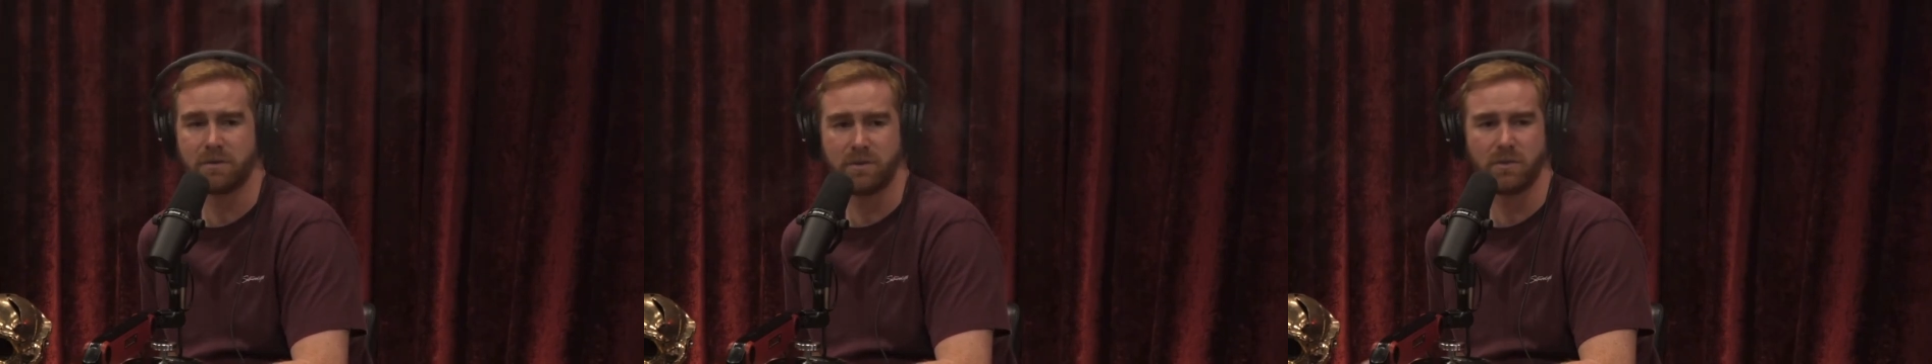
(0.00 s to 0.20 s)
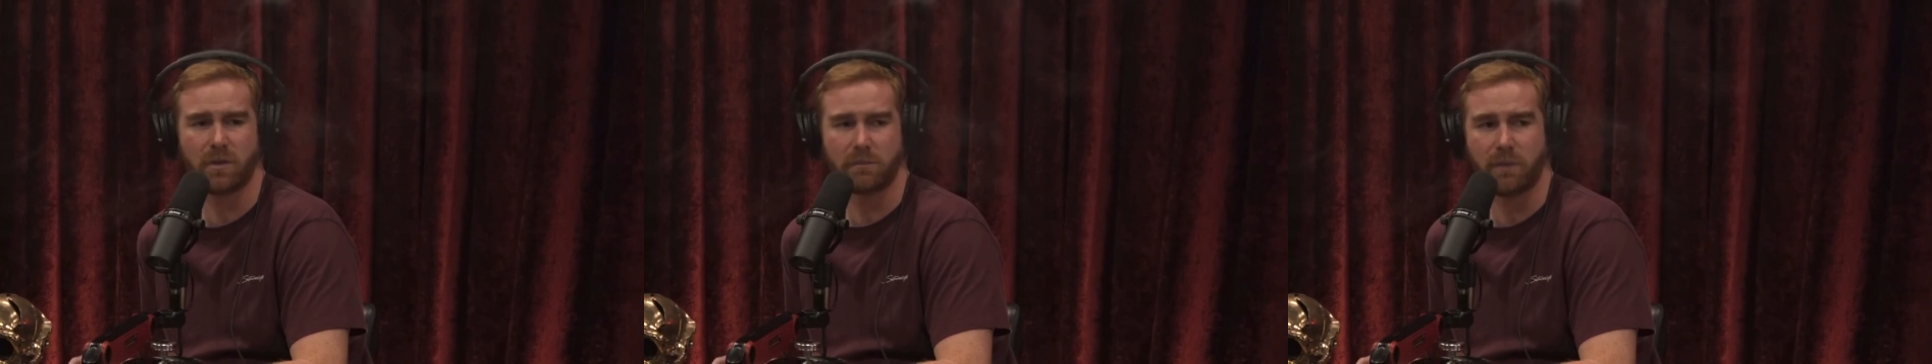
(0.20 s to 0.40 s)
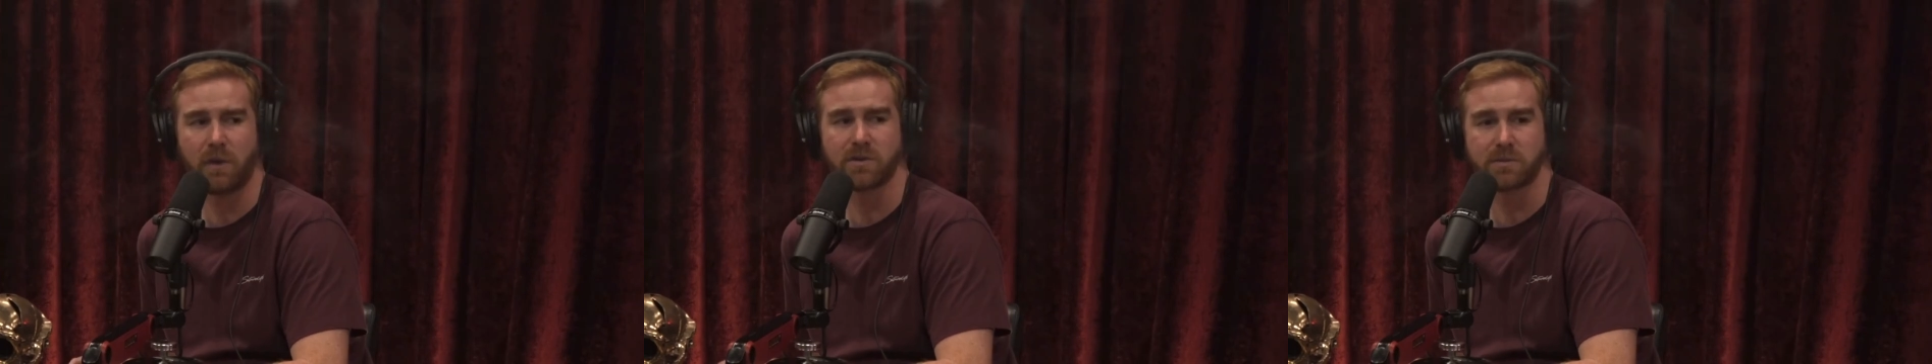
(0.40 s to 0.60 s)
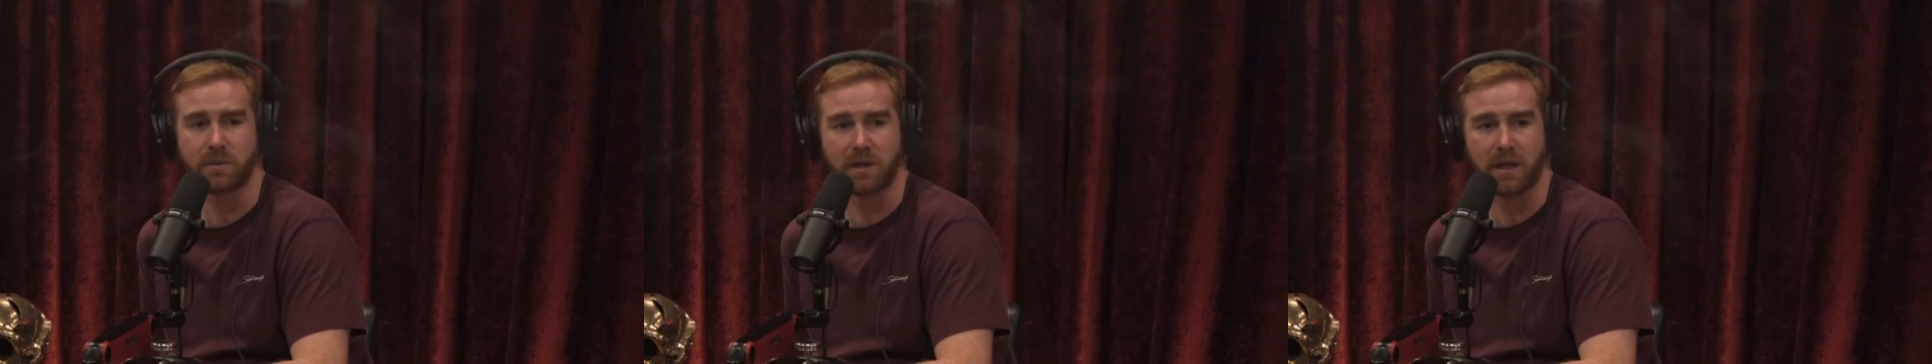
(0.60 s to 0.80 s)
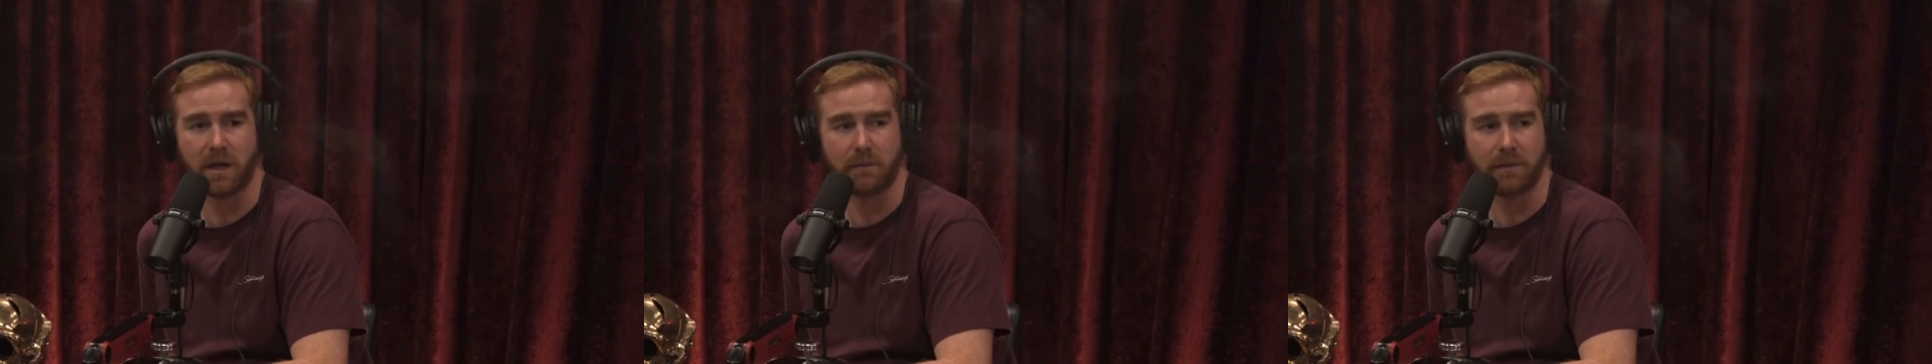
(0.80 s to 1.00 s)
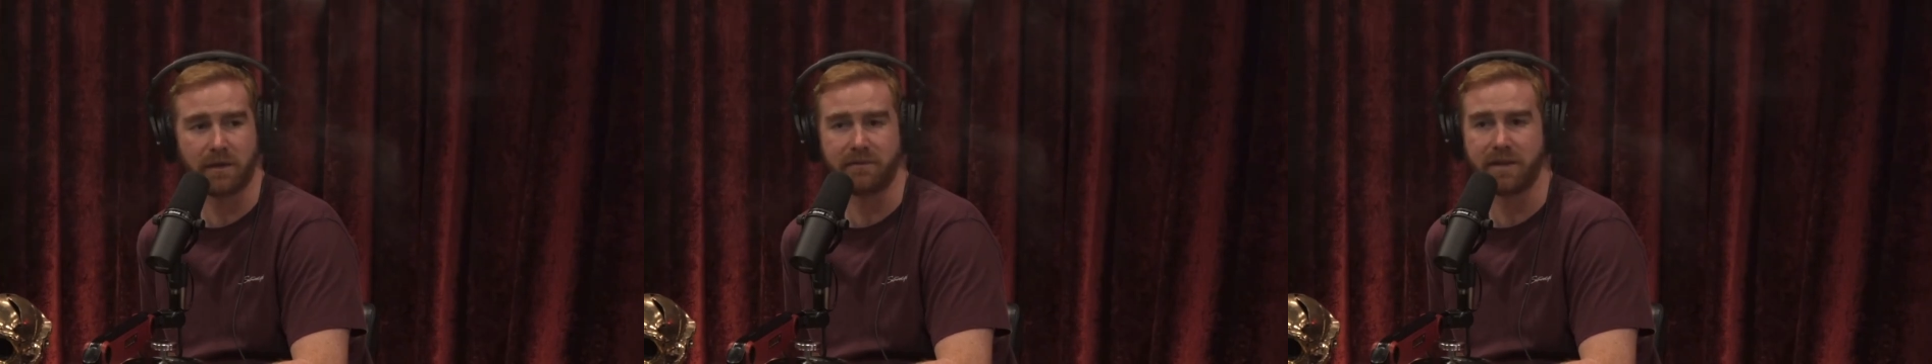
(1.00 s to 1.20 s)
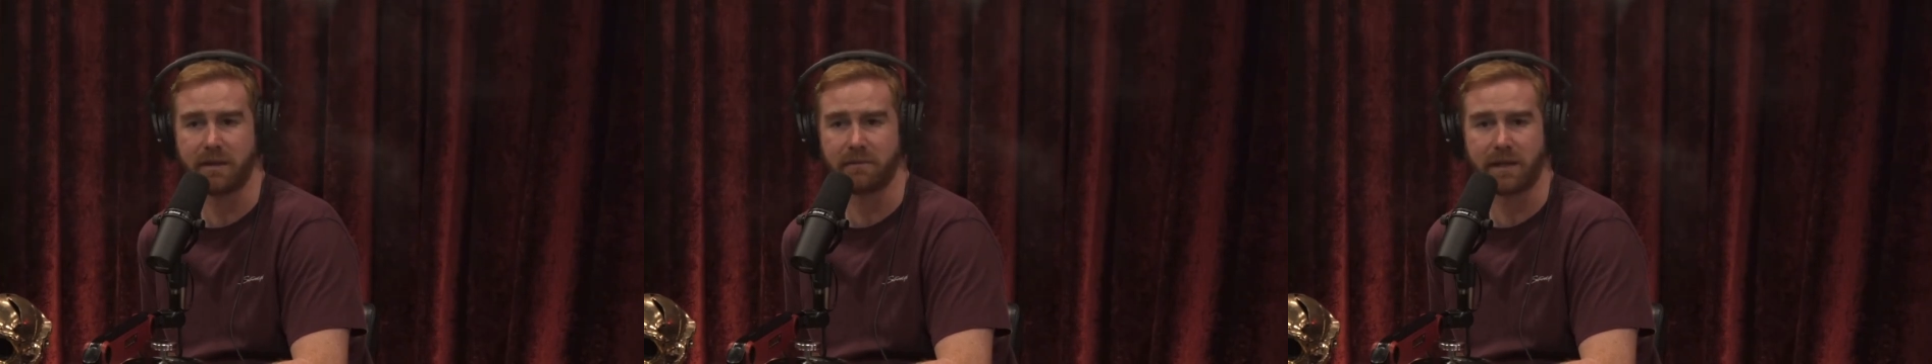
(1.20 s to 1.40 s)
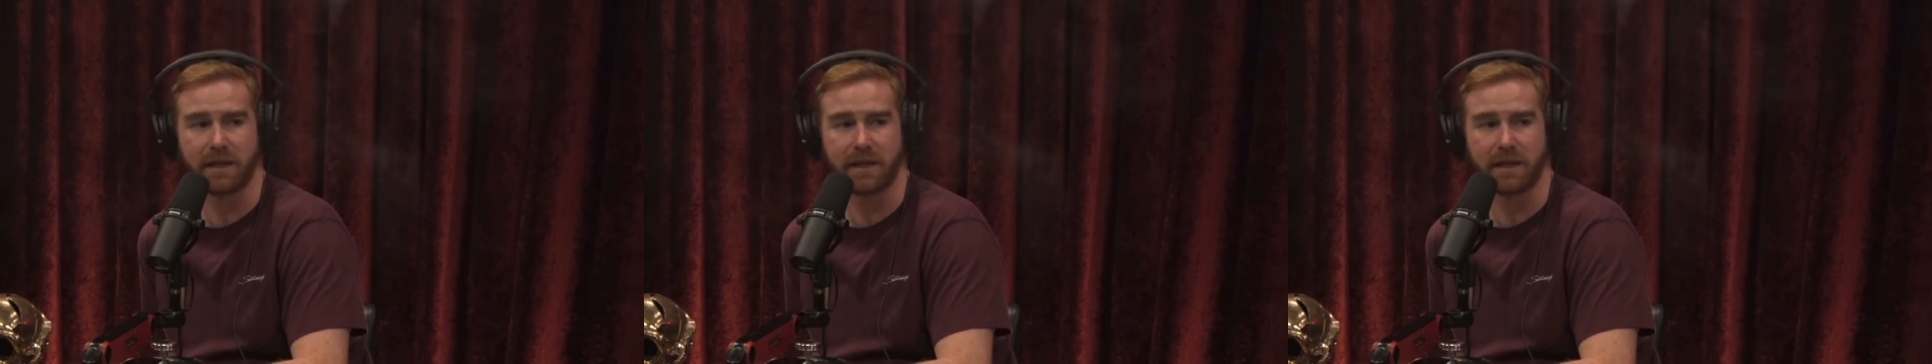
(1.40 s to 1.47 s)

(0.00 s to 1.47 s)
New York Post put it up of them,